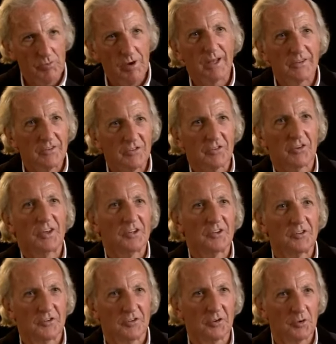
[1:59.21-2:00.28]
runs
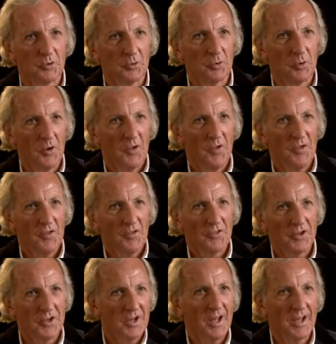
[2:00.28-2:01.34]
into
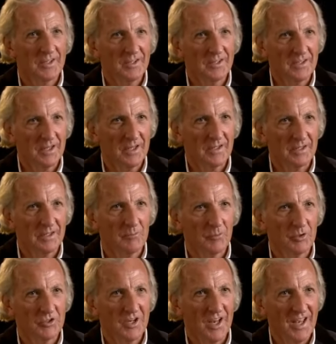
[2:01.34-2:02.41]
the United Kingdom, which